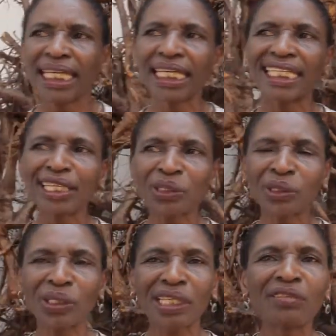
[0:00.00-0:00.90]
It has
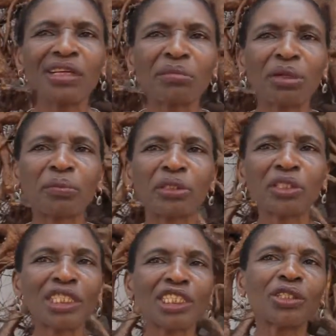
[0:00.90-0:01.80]
also given me
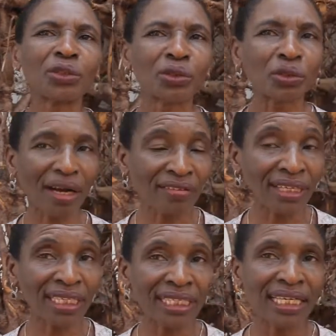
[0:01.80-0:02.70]
opportunity to
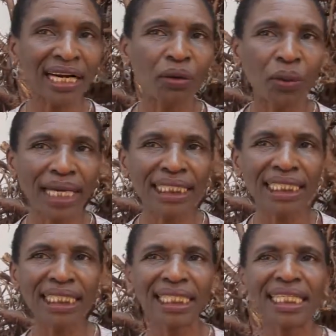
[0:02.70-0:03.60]
travel
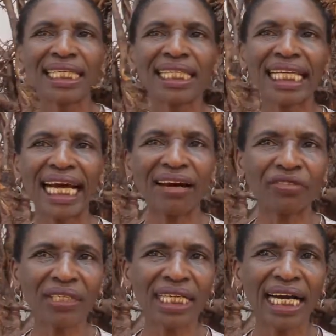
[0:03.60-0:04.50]
widely in
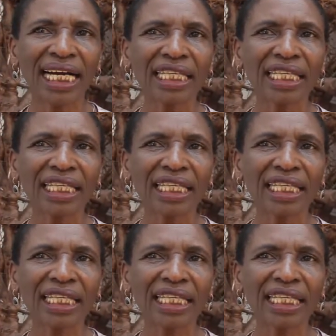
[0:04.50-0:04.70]
Africa,